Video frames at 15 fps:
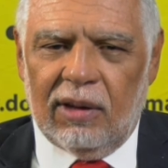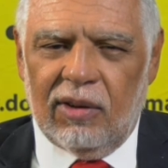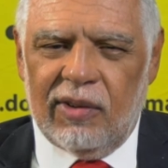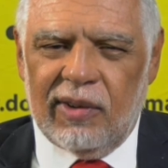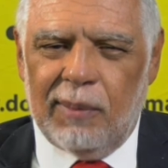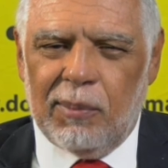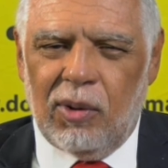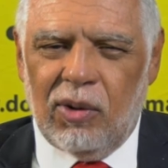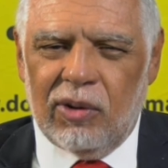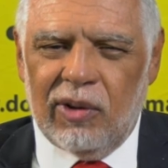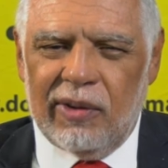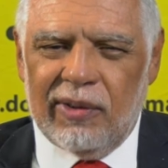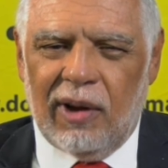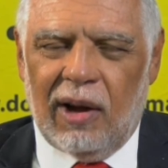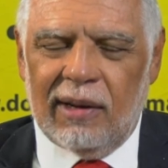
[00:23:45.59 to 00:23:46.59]
just about
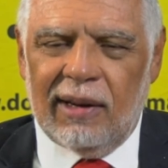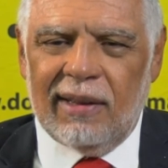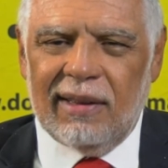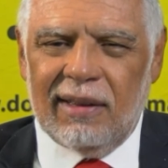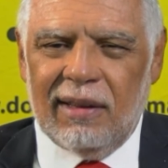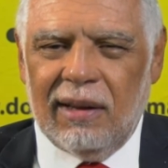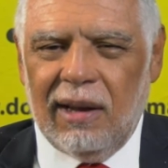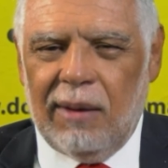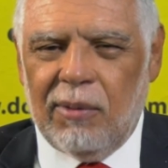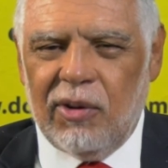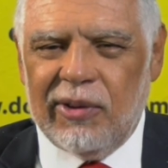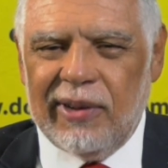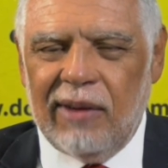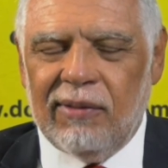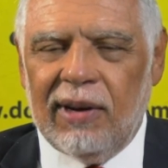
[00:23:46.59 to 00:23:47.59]

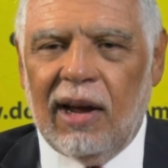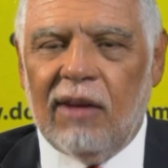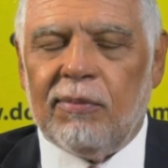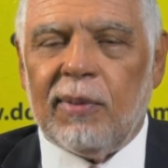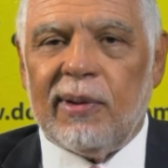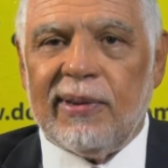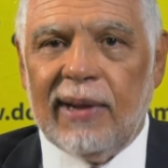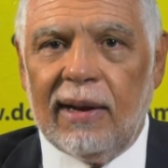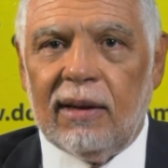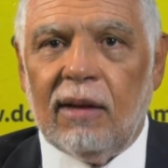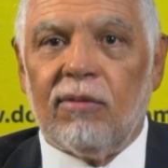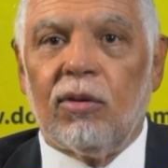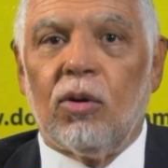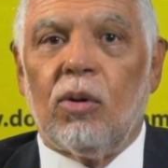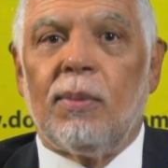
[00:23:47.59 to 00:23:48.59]
7.5%
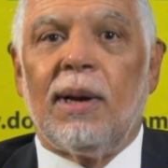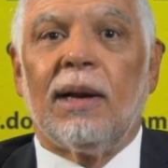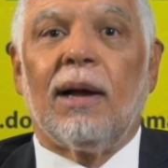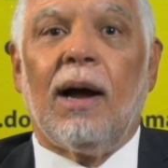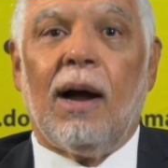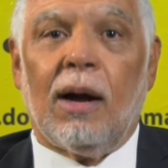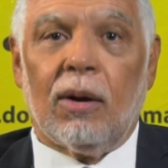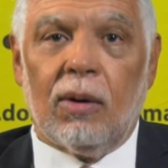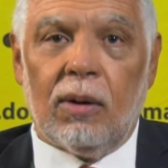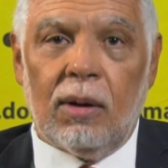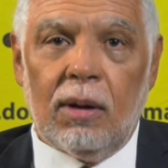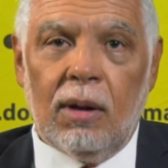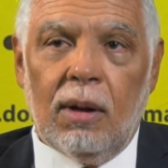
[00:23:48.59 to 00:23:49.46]
of global cargo